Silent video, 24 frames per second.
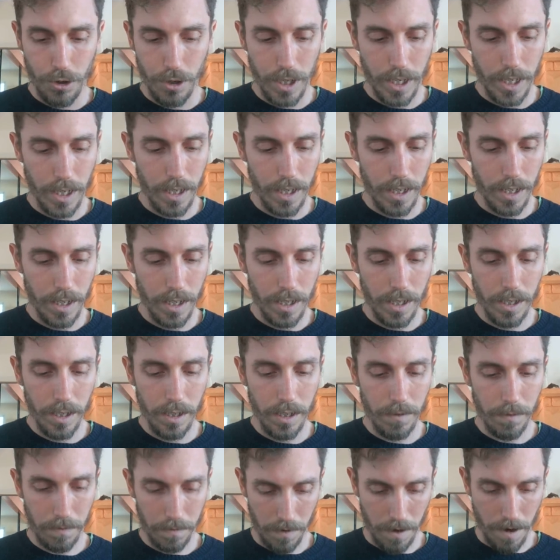it
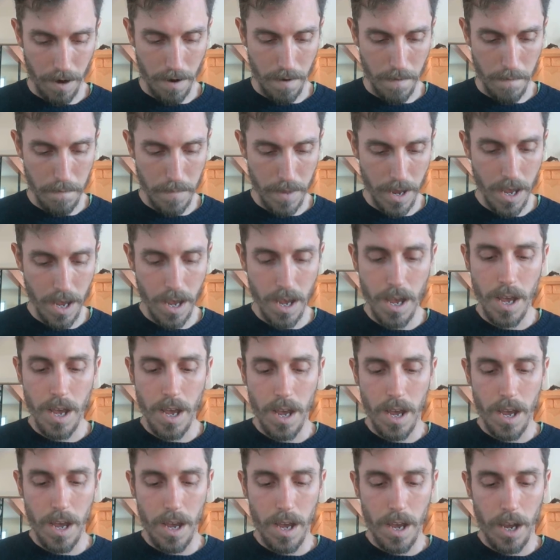is from
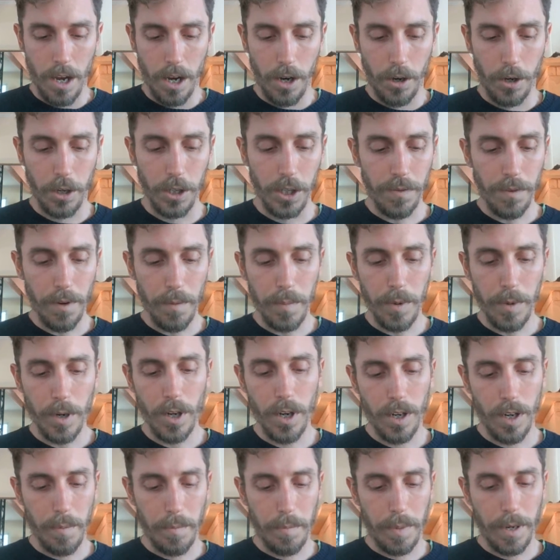Christopher
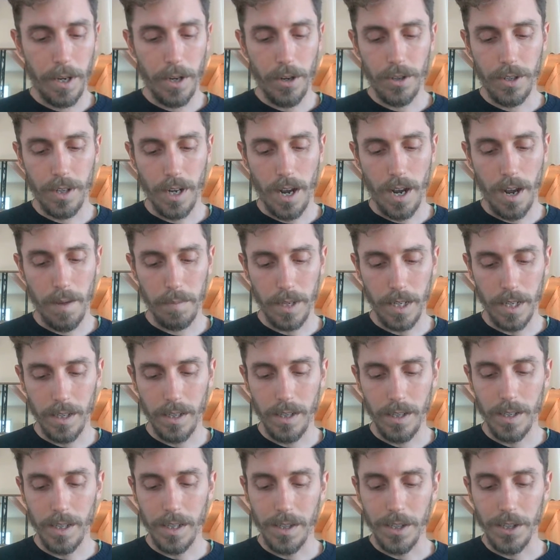Bird and Peter
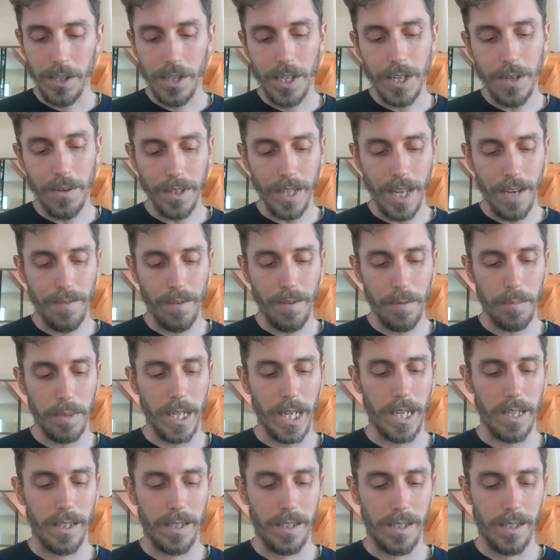Tompkins in The Secret Life of
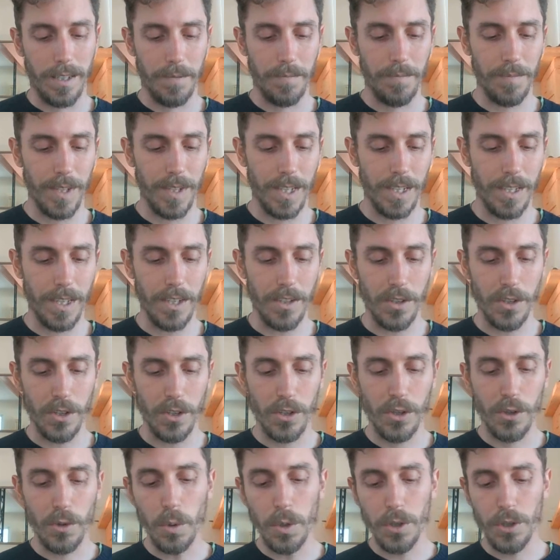Plants. It says,
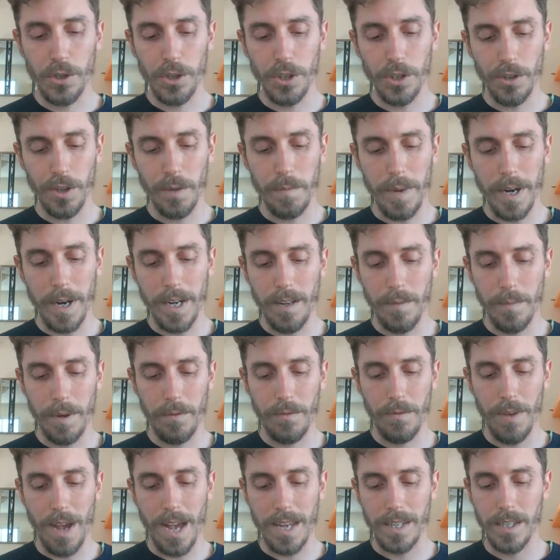school children might have been
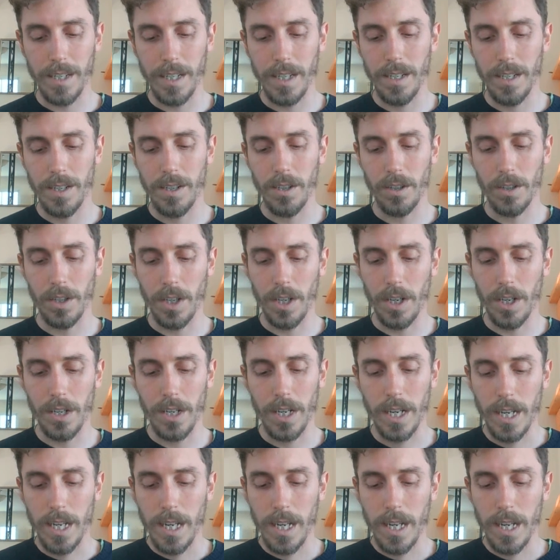fascinated to learn